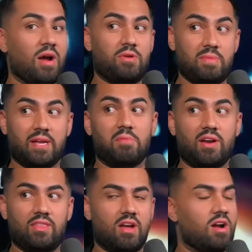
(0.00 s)
mm-hmm. where I would make
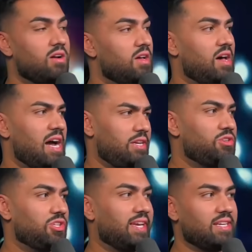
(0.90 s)
money there. Mm-hmm. I'd
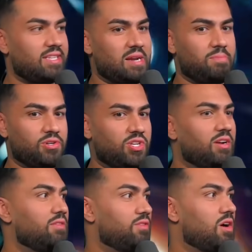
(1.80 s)
usually get ten
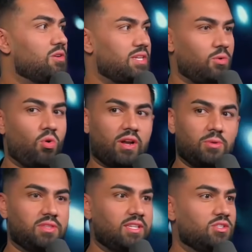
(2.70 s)
percent of gross. I'd work
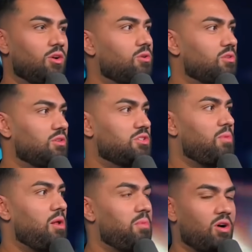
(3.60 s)
it with these local little
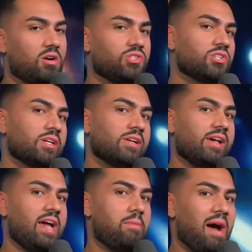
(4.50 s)
small bars. Yeah.
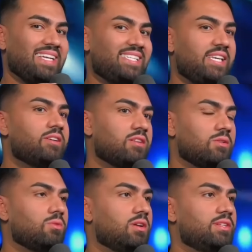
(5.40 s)
And my
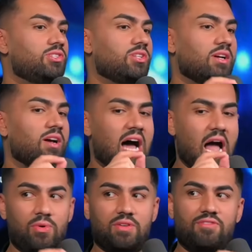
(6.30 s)
secret was
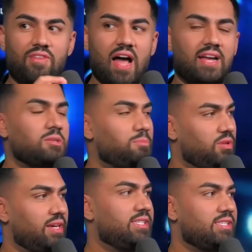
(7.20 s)
I would find
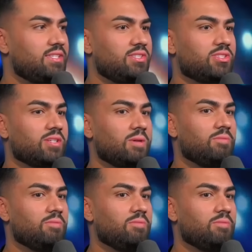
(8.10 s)
places